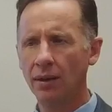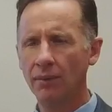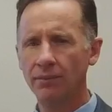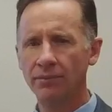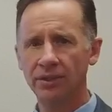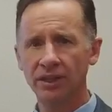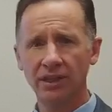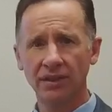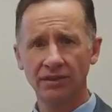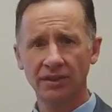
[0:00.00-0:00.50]

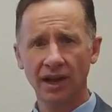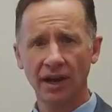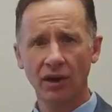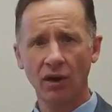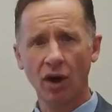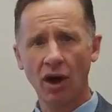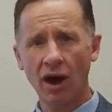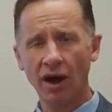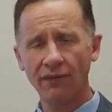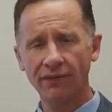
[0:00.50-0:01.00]
the entire
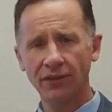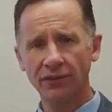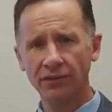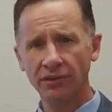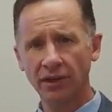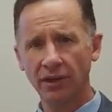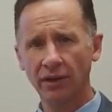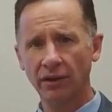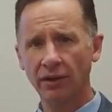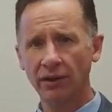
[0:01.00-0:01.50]
office
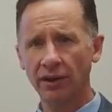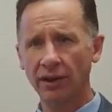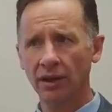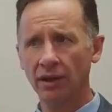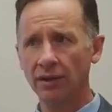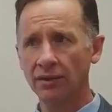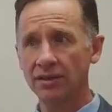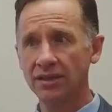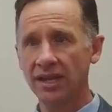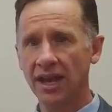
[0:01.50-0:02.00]

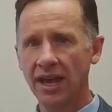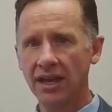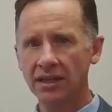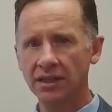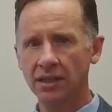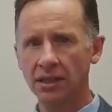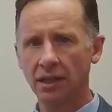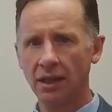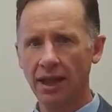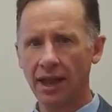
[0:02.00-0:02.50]
area,
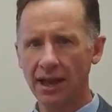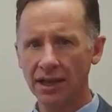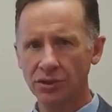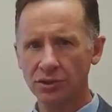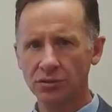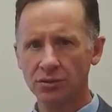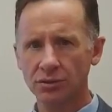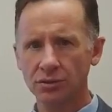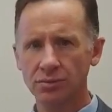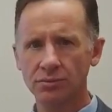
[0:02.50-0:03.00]
10
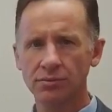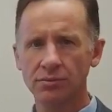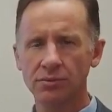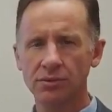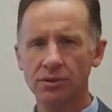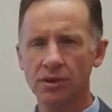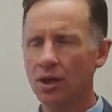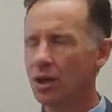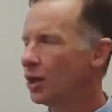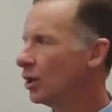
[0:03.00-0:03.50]

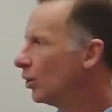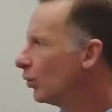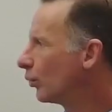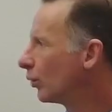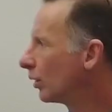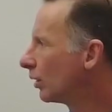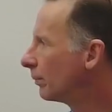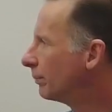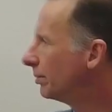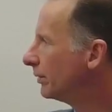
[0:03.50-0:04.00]
classrooms.
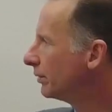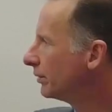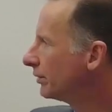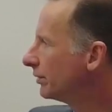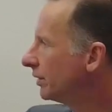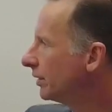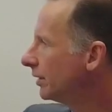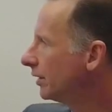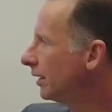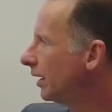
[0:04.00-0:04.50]
We're
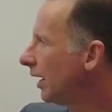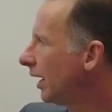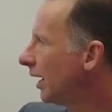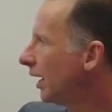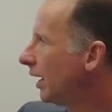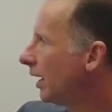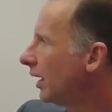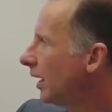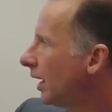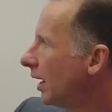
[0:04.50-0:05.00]
building
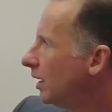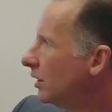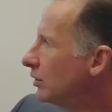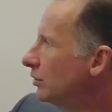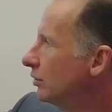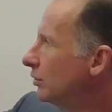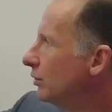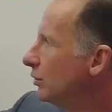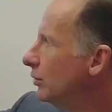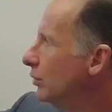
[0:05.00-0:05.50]
a
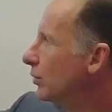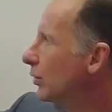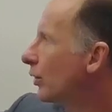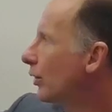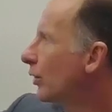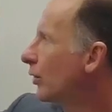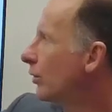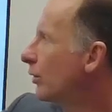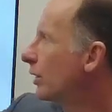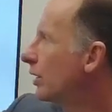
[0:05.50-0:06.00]
new
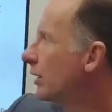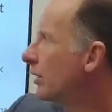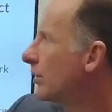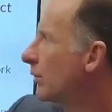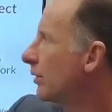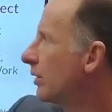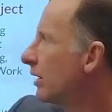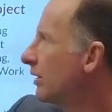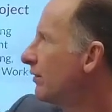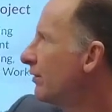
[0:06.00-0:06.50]
early
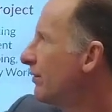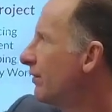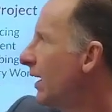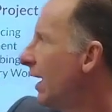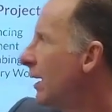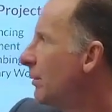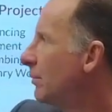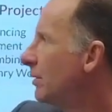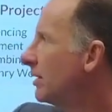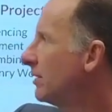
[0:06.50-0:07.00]
learning
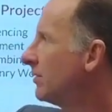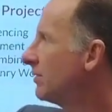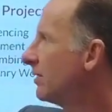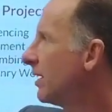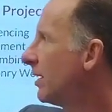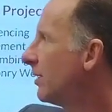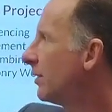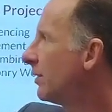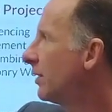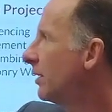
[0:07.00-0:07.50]
family
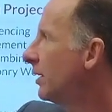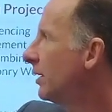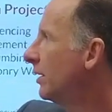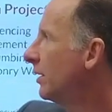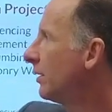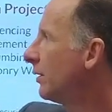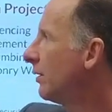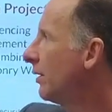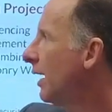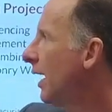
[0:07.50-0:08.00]
center
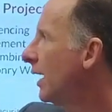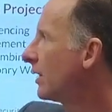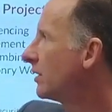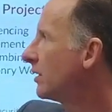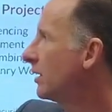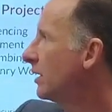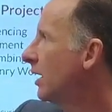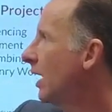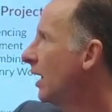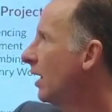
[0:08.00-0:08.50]
here
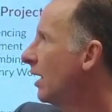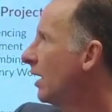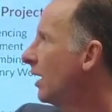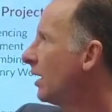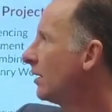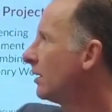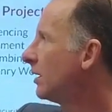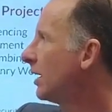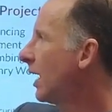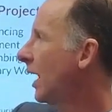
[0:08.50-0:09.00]

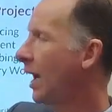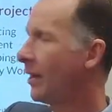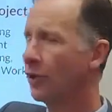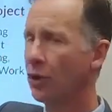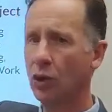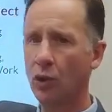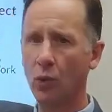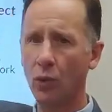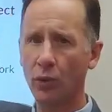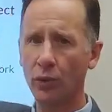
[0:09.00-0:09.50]
on the
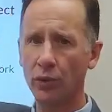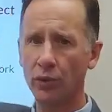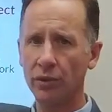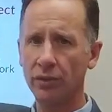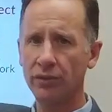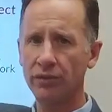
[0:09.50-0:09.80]
corner of